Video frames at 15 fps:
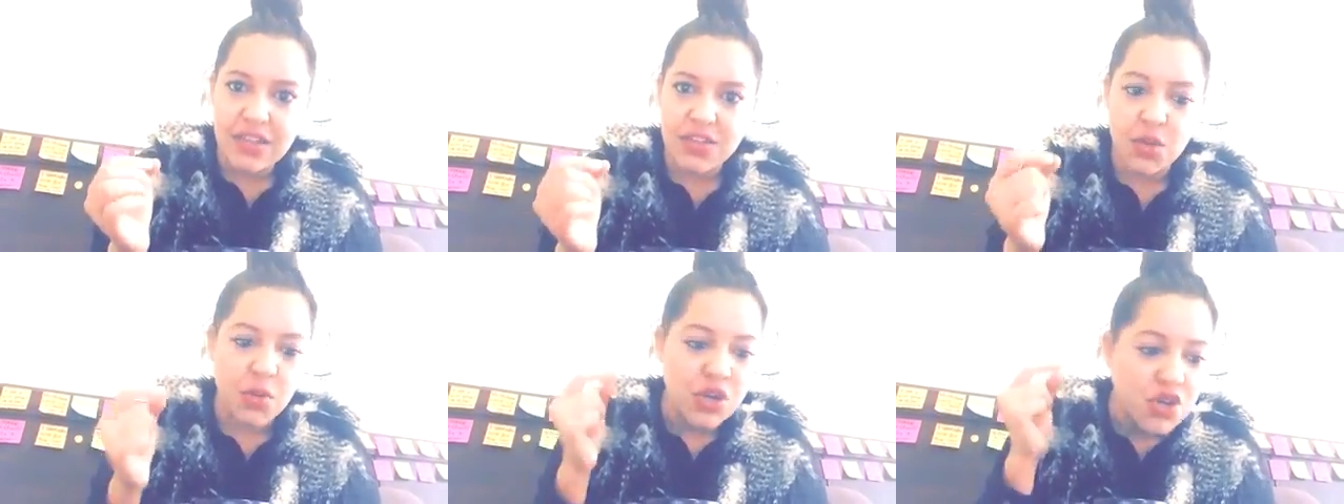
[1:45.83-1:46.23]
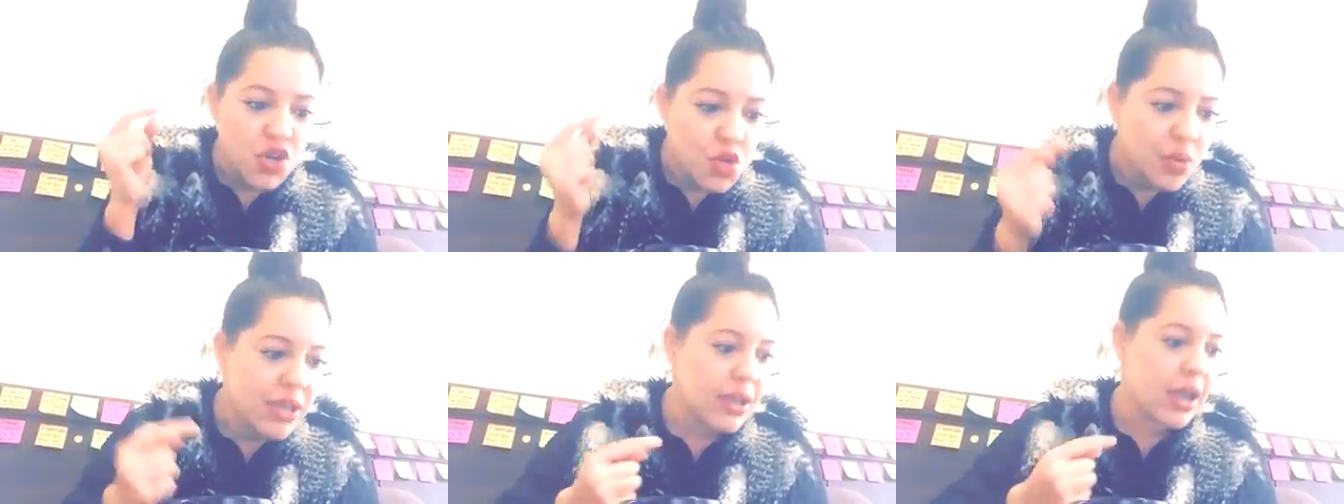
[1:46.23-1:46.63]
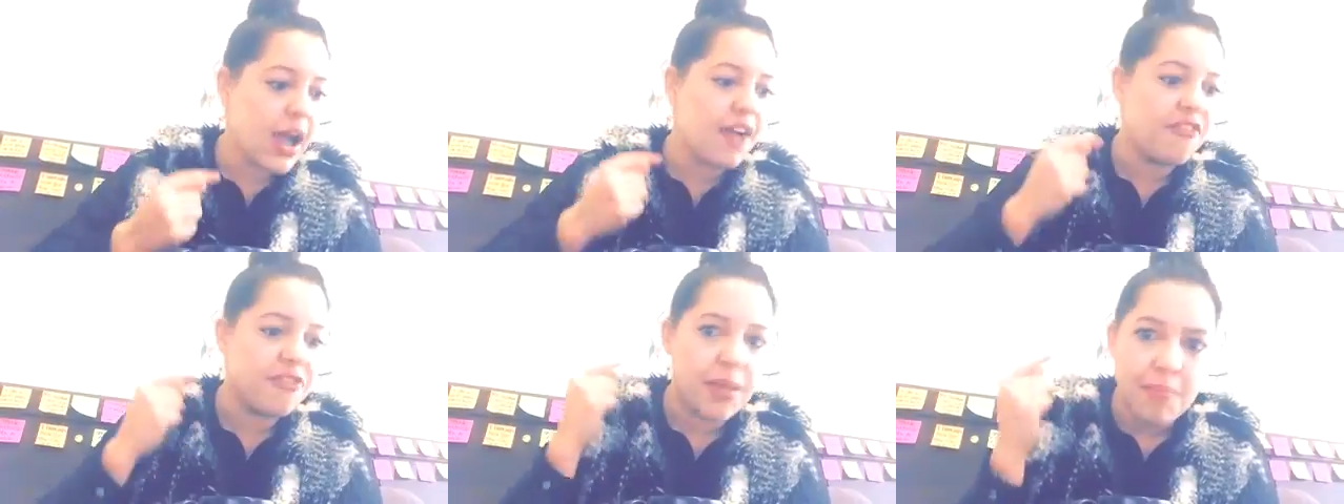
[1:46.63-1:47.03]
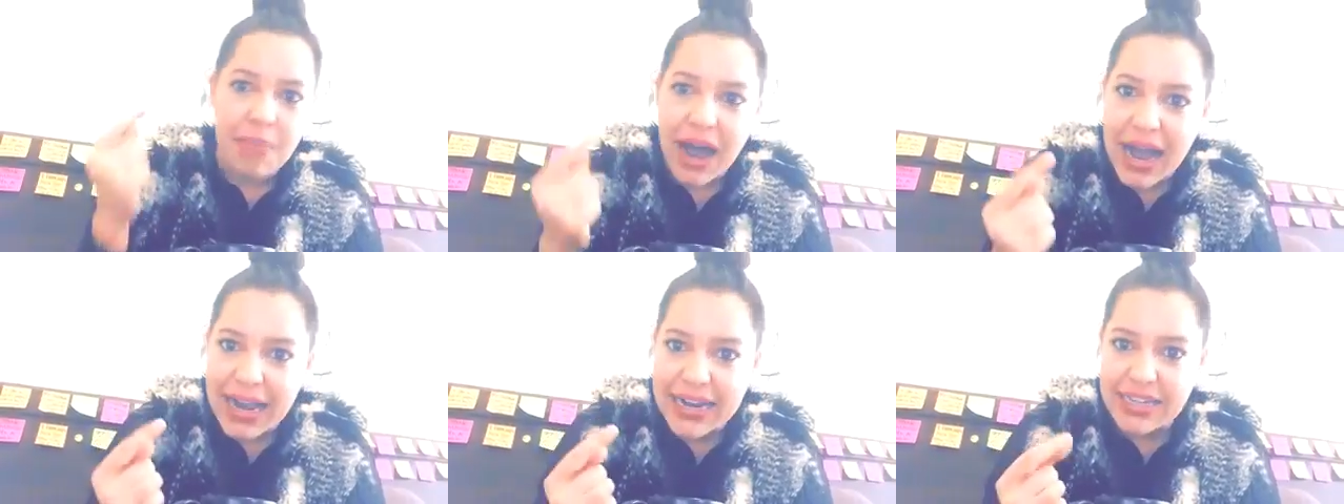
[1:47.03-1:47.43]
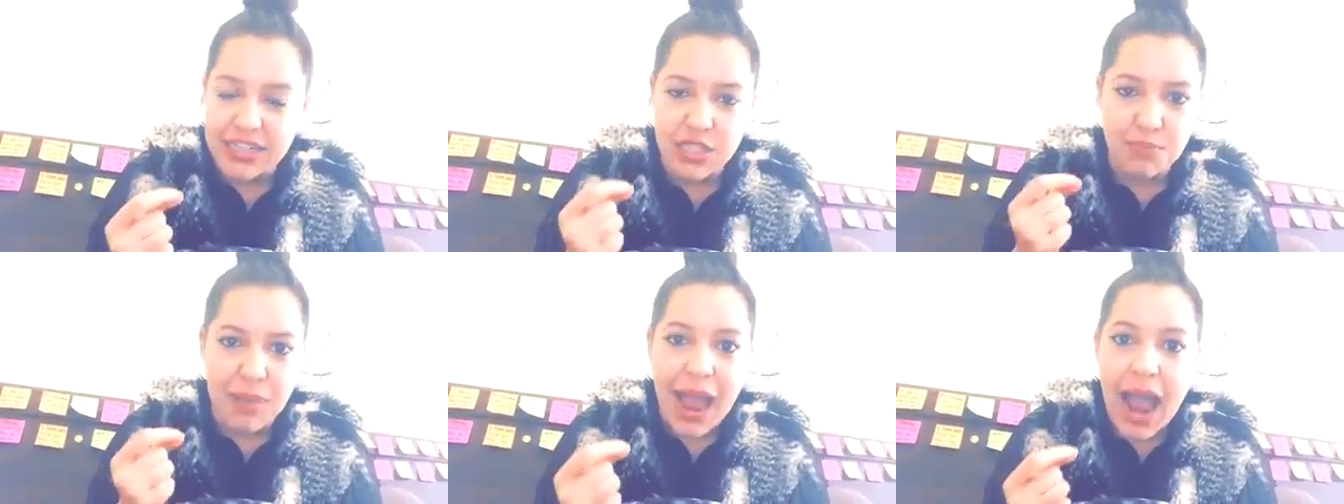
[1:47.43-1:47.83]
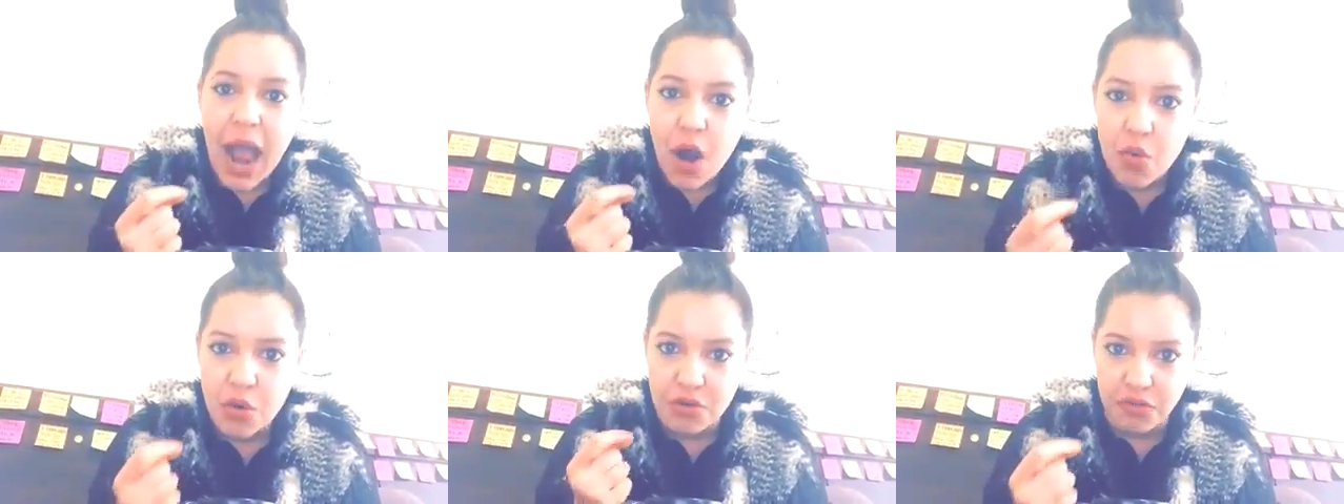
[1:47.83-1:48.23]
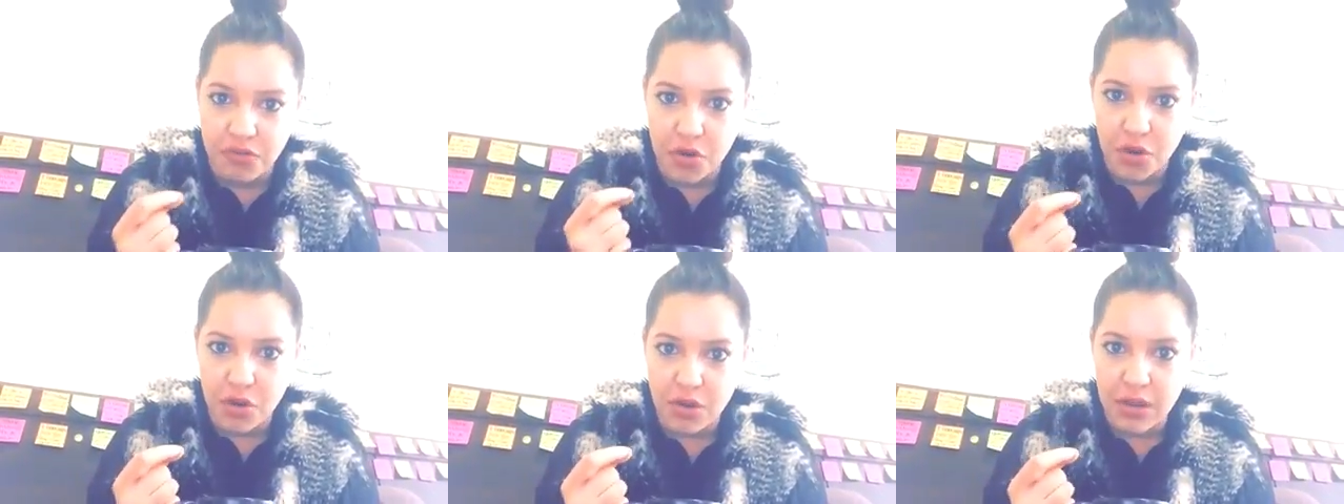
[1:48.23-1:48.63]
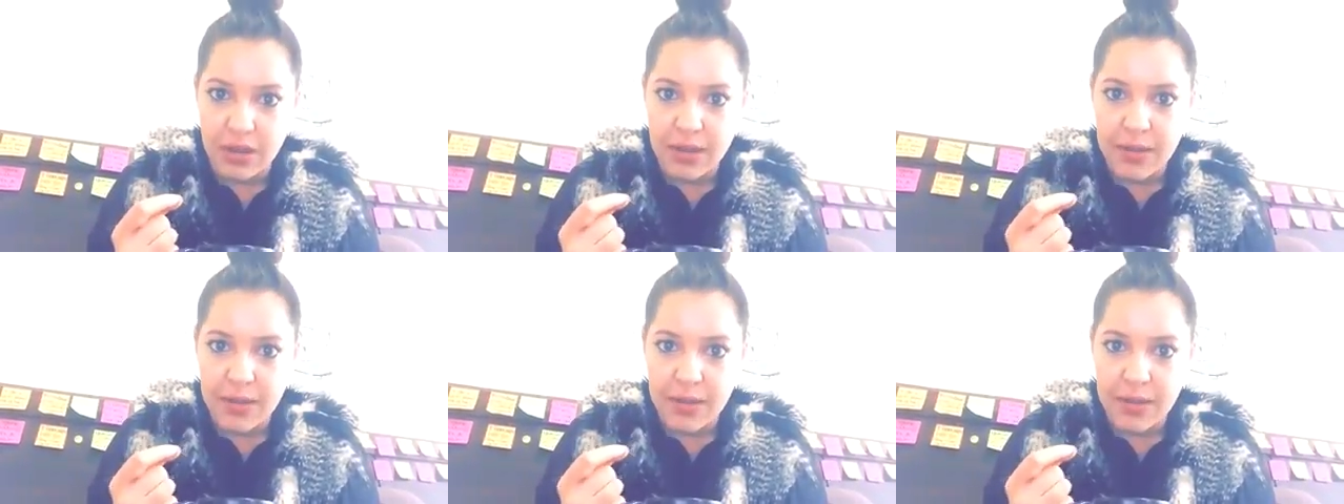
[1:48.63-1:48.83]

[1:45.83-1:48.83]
The renewing of the mind is powerful.